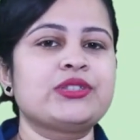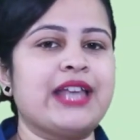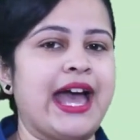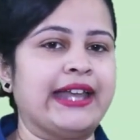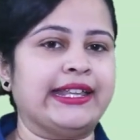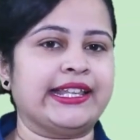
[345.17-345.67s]

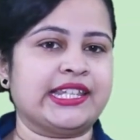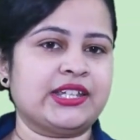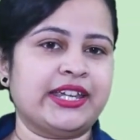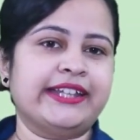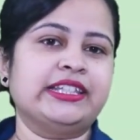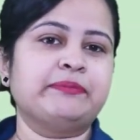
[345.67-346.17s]
and
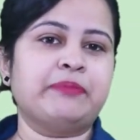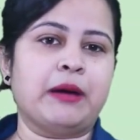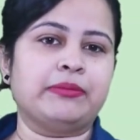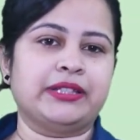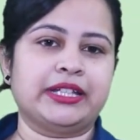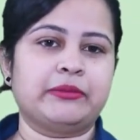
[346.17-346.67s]
educate the
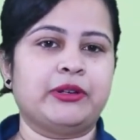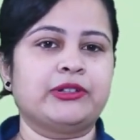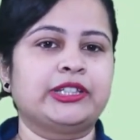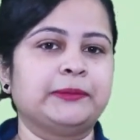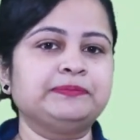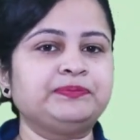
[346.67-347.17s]
public about
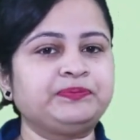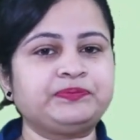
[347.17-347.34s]
them.